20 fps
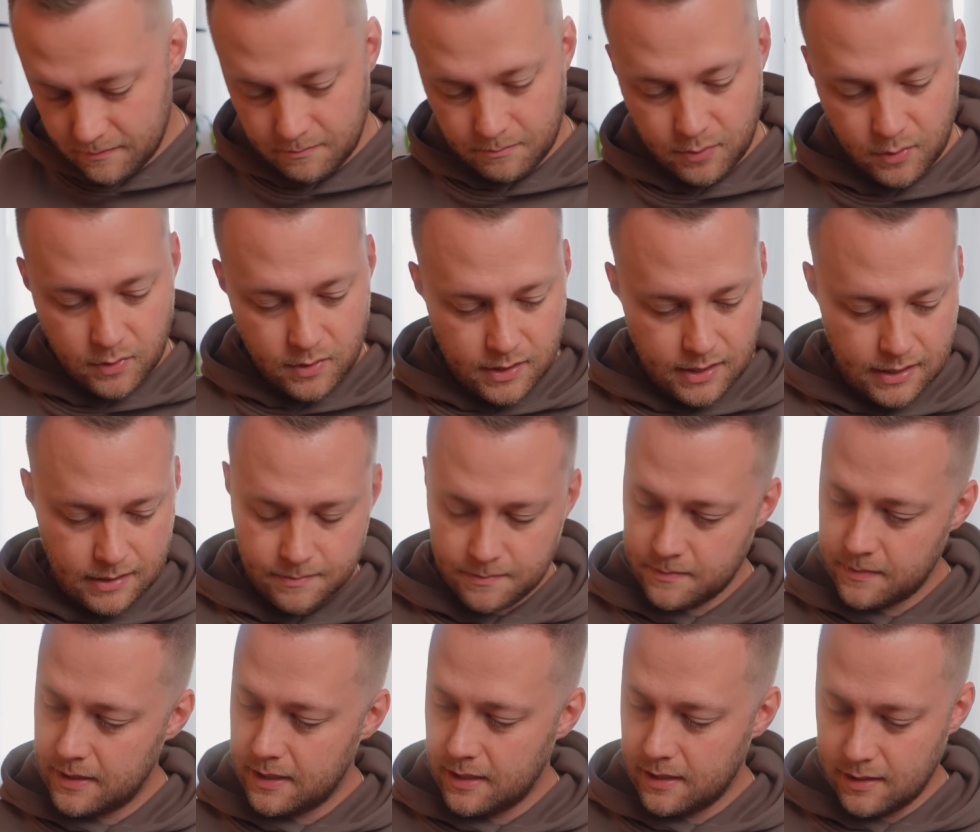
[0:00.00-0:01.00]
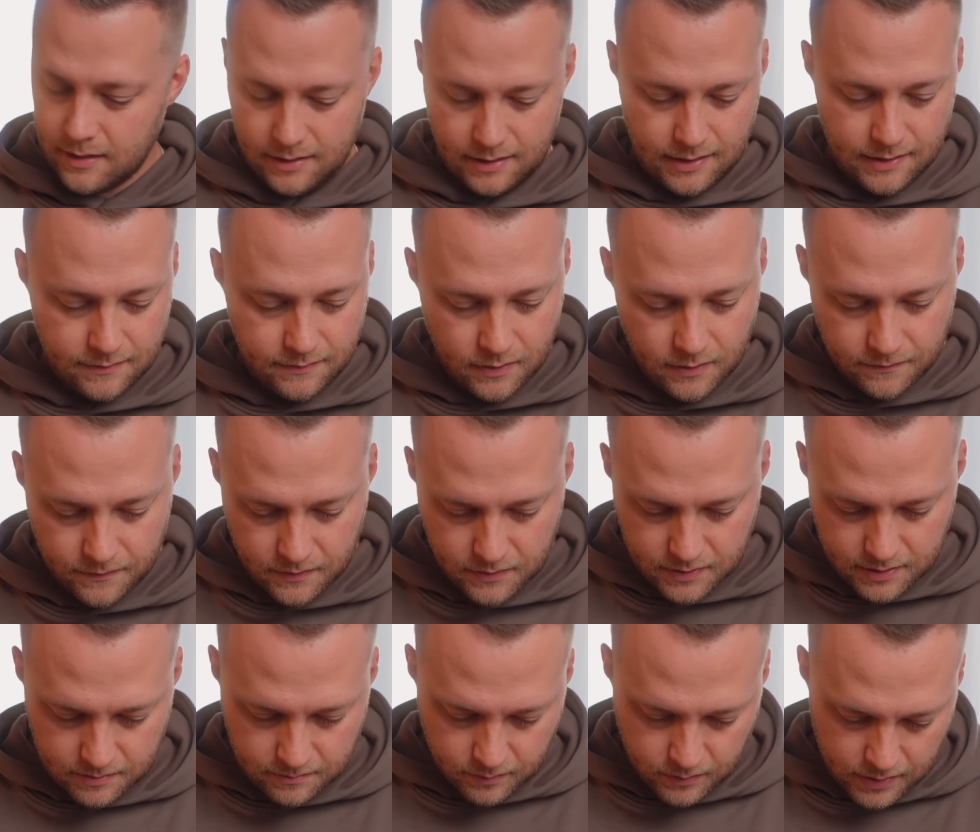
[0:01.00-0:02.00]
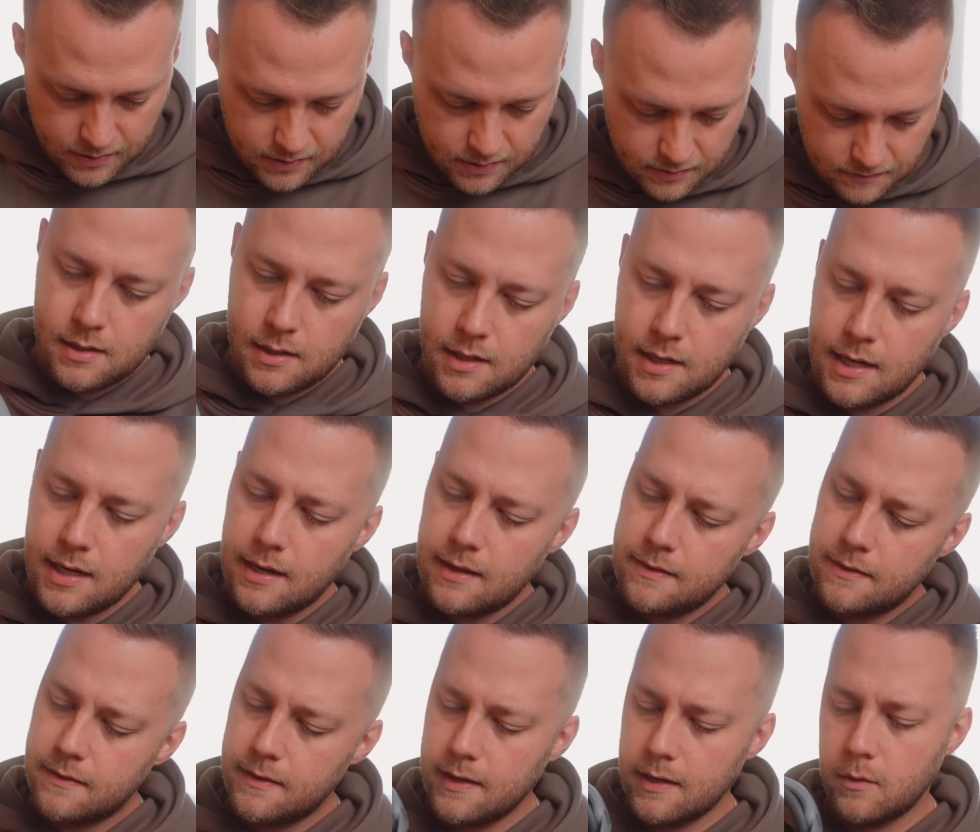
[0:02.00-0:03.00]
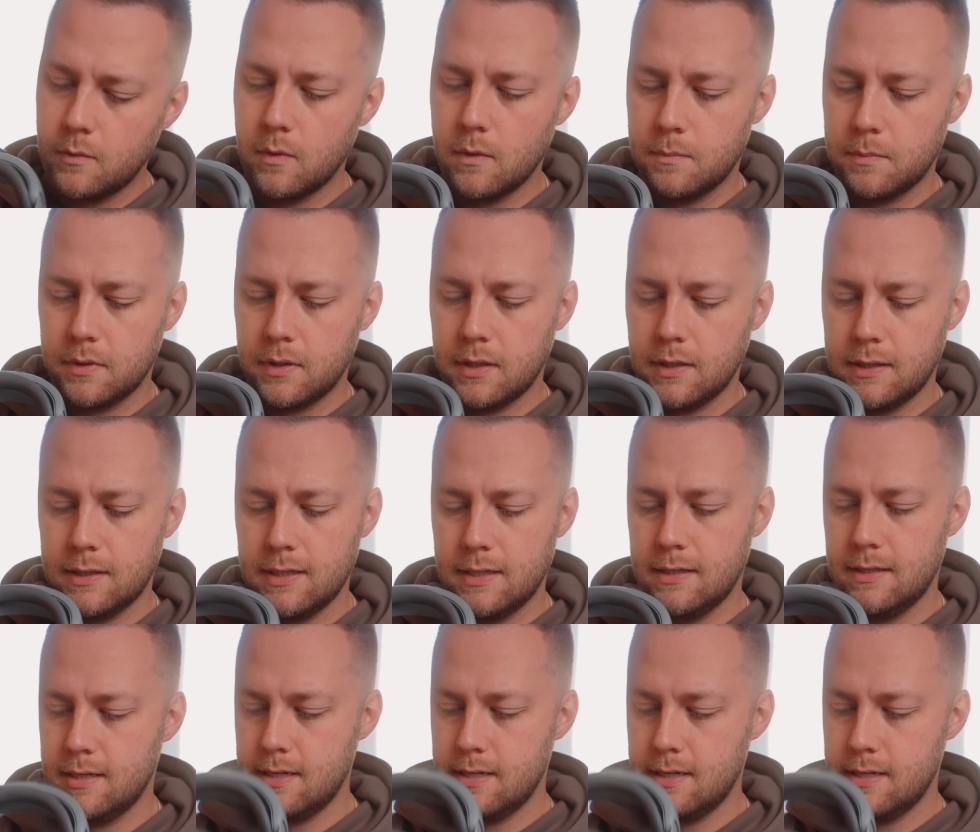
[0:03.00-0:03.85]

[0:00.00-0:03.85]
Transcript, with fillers: and boot it up and give our first impression. All right, I think we're plugged in